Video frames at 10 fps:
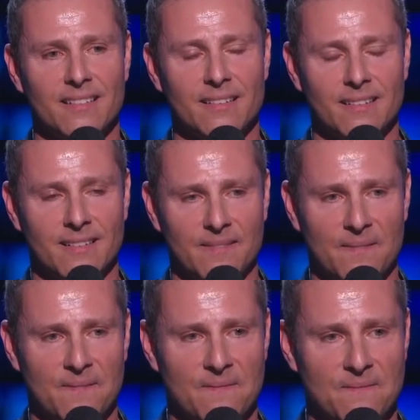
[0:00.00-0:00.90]
is so
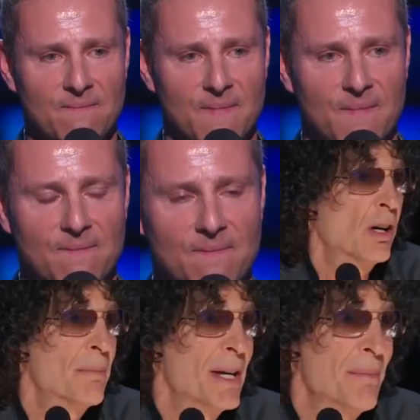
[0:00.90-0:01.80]
fabulous. You're
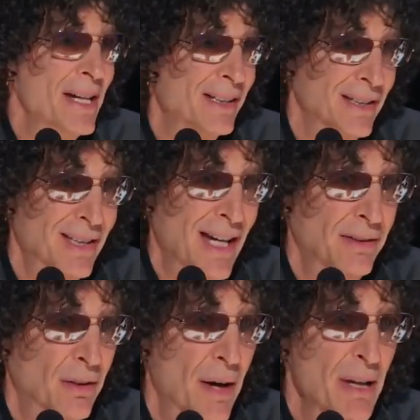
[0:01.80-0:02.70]
going to be a main
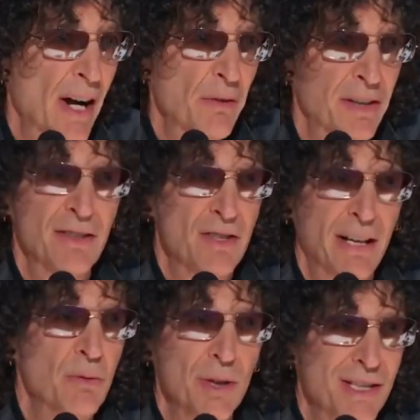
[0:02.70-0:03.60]
contender. I mean, I don't think there's
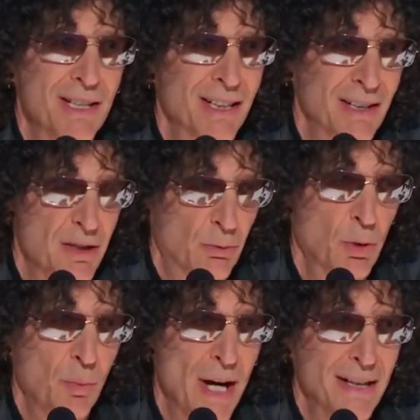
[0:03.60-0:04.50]
anyone sitting in this
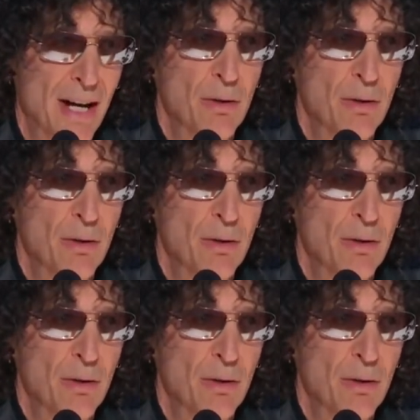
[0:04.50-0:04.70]
room right now